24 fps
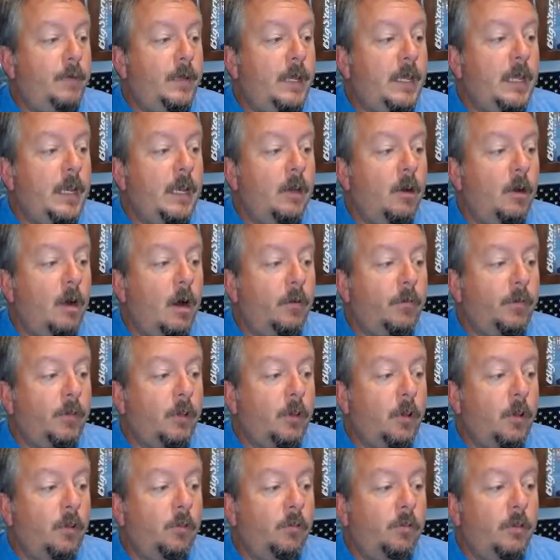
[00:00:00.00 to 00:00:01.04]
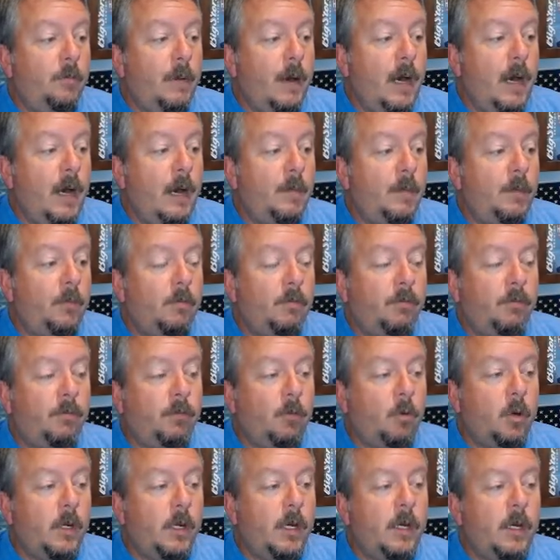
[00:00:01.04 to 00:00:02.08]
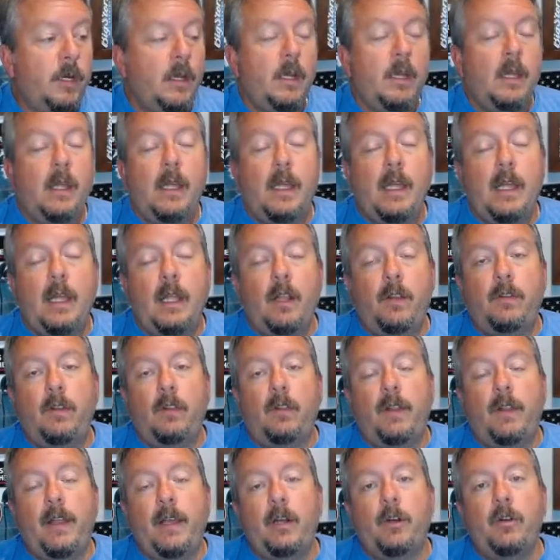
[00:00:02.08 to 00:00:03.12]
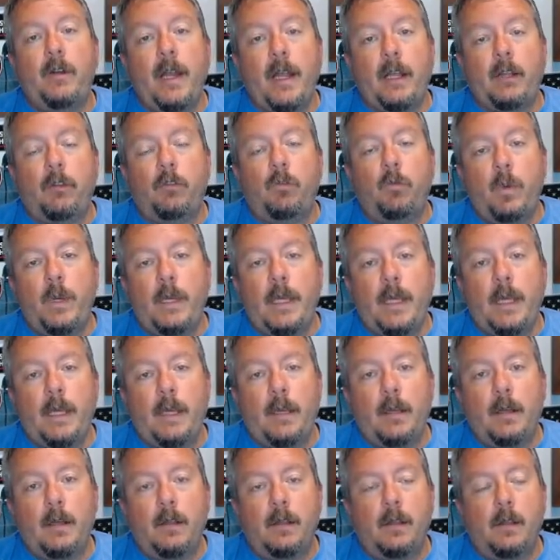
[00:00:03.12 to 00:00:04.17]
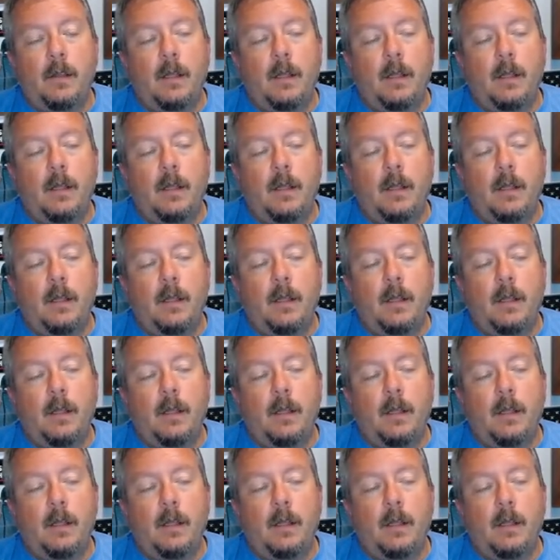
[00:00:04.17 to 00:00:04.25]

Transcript: getting it awfully close to the Bahamas and Florida into later next week,